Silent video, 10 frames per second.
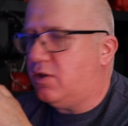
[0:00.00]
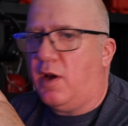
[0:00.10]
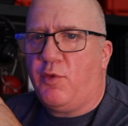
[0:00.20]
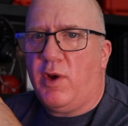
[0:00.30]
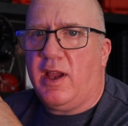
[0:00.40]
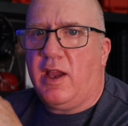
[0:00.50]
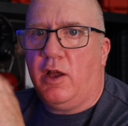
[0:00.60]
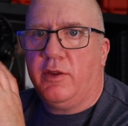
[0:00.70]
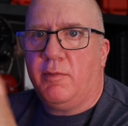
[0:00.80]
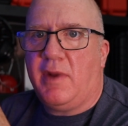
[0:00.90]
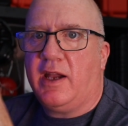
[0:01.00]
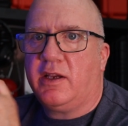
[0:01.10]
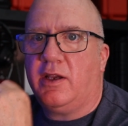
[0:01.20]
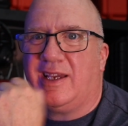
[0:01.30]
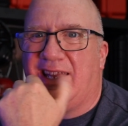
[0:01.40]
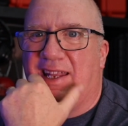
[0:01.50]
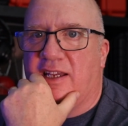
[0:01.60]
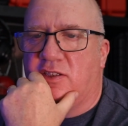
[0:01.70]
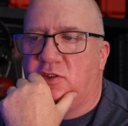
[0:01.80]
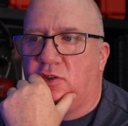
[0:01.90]
software on the Mac
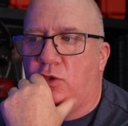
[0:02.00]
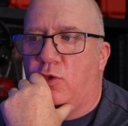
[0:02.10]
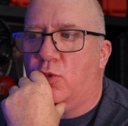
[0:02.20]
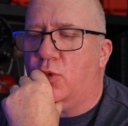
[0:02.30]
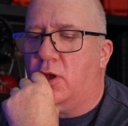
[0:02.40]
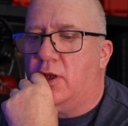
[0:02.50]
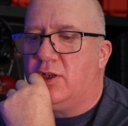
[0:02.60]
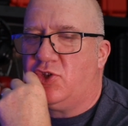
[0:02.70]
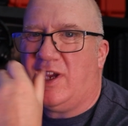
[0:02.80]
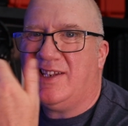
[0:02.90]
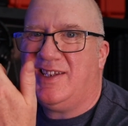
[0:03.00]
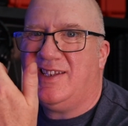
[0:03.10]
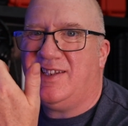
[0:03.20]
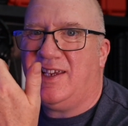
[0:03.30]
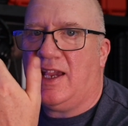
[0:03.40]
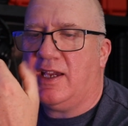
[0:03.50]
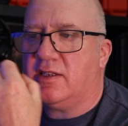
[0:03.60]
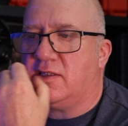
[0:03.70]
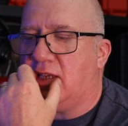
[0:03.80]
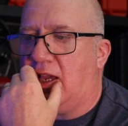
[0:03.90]
connects to
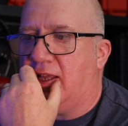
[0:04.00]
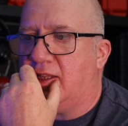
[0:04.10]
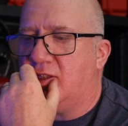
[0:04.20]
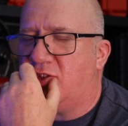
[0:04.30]
JTDX and